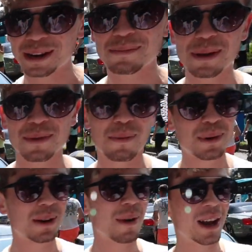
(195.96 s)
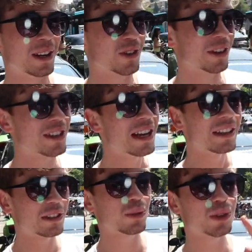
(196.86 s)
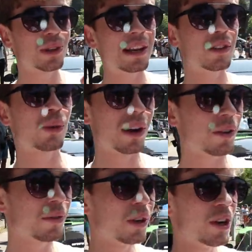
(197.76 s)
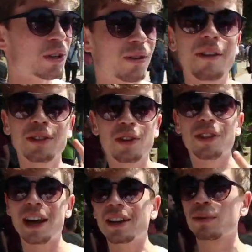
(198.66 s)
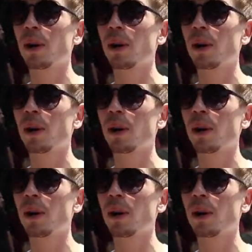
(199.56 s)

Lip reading: many people are putting mileage on this. There's also an 812, so whoever's got that as